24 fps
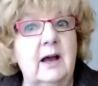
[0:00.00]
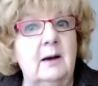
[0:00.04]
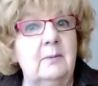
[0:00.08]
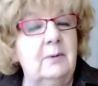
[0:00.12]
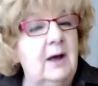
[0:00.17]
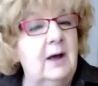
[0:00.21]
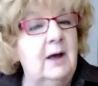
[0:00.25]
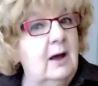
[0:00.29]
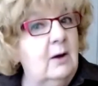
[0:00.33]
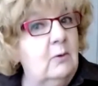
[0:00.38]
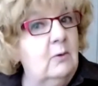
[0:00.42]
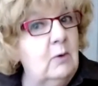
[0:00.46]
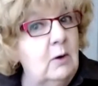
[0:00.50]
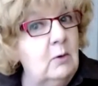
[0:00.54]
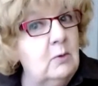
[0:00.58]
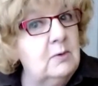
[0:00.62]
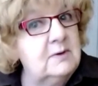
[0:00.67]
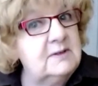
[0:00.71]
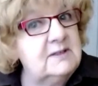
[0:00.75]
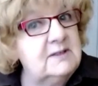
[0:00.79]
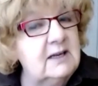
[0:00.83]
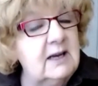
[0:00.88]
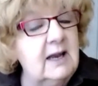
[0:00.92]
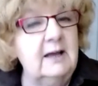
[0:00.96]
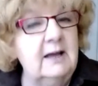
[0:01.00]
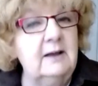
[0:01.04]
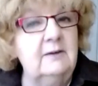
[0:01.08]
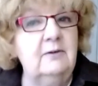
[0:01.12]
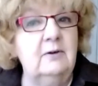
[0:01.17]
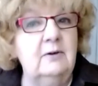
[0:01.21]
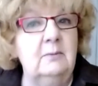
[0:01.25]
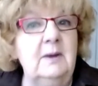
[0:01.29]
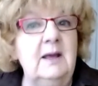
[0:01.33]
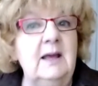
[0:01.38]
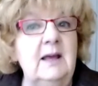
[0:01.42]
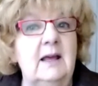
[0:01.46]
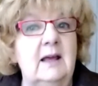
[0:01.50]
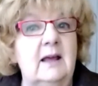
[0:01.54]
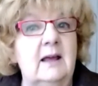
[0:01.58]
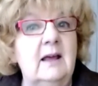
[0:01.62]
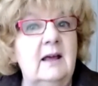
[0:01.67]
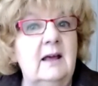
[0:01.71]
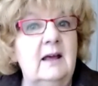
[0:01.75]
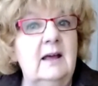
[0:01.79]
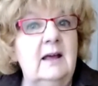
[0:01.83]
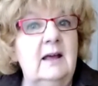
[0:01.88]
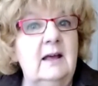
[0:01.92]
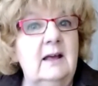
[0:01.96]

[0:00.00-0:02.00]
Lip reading: up? What was it like for me